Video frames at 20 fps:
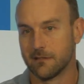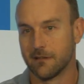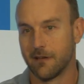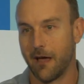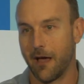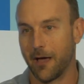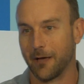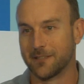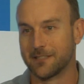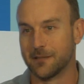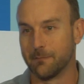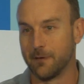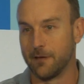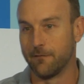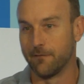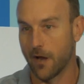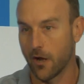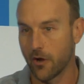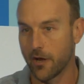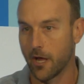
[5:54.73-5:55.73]
uh, to be
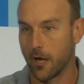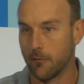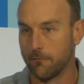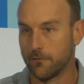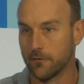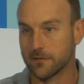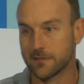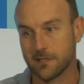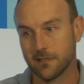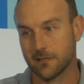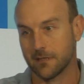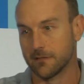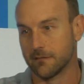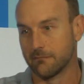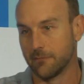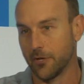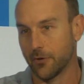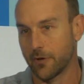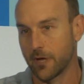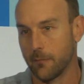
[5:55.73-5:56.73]
very helpful to
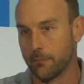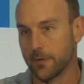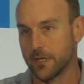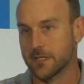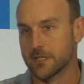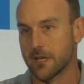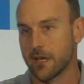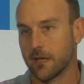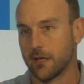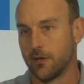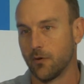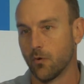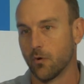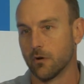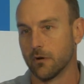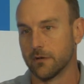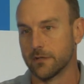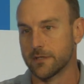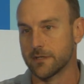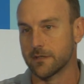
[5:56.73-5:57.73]
you know, companies like
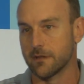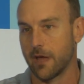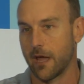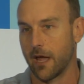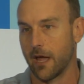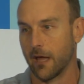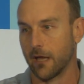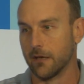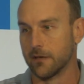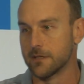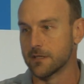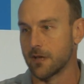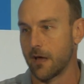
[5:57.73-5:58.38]
yours. And